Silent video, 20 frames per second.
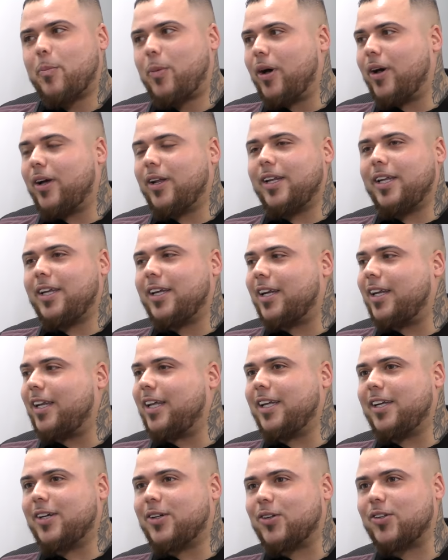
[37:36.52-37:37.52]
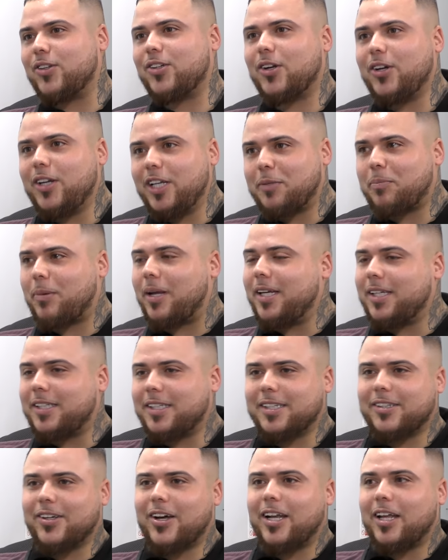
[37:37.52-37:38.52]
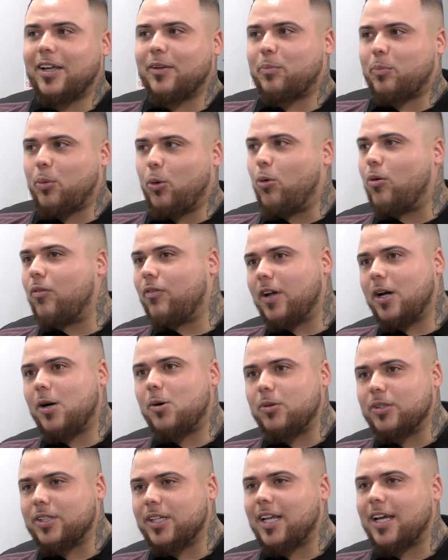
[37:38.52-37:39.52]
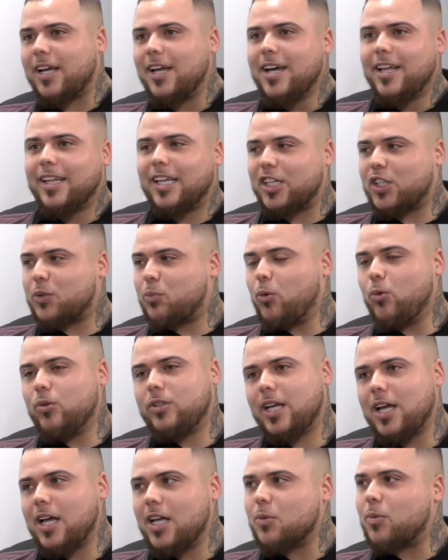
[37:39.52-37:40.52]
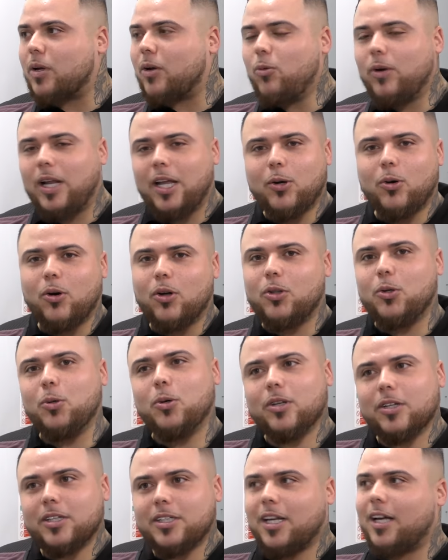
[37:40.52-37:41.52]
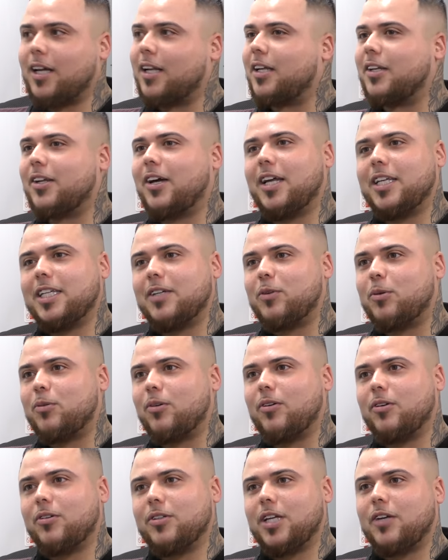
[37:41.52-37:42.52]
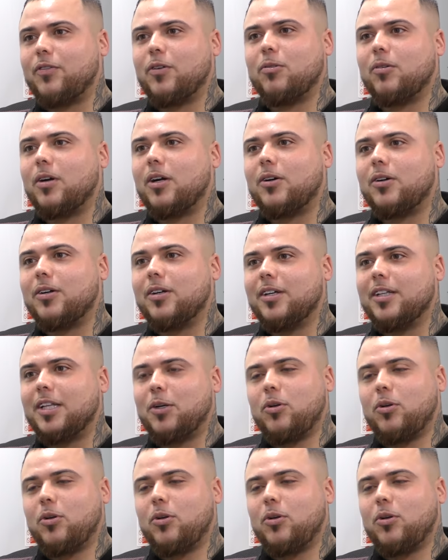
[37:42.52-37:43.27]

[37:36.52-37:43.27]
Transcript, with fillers: Burnley, your Lincolns, you know these places like they Port Vales and that. They're small towns, but all they got to do on a Saturday night is have a is have a row.